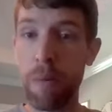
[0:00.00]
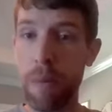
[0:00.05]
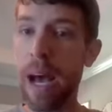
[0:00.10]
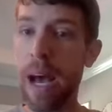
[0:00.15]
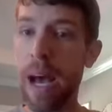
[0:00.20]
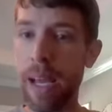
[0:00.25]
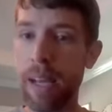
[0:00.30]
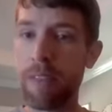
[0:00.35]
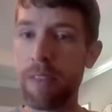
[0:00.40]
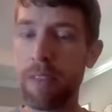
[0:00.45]

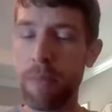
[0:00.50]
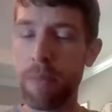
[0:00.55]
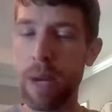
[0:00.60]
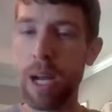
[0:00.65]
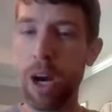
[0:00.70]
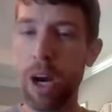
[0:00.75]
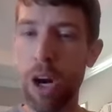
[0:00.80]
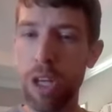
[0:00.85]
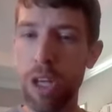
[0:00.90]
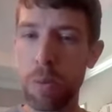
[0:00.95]
my from my
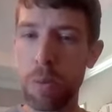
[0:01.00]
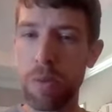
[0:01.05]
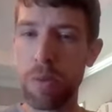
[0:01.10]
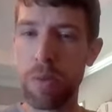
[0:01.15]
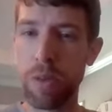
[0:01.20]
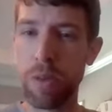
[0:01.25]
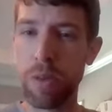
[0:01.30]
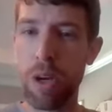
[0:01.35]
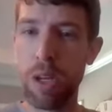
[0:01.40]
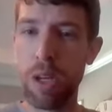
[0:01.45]
hardships
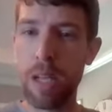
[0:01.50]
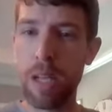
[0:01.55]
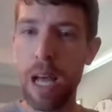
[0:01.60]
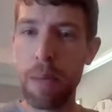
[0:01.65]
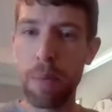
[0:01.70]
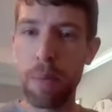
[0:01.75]
for a long time,